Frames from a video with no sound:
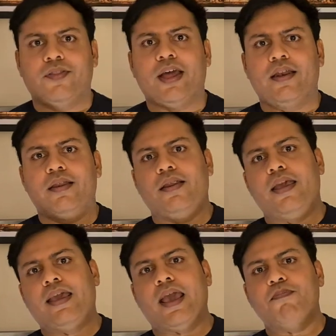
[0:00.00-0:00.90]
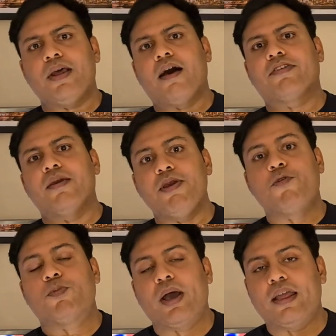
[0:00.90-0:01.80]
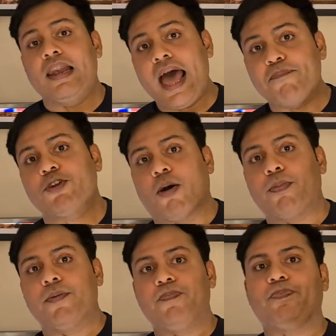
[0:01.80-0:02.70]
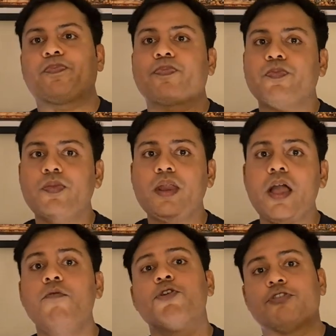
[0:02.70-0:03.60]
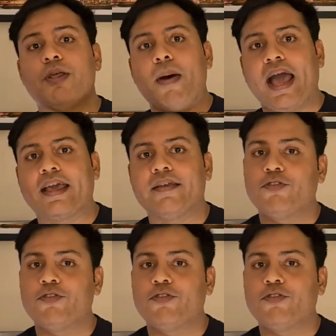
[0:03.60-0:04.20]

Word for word: Then he kept asking me for my laptop, which was in the bag.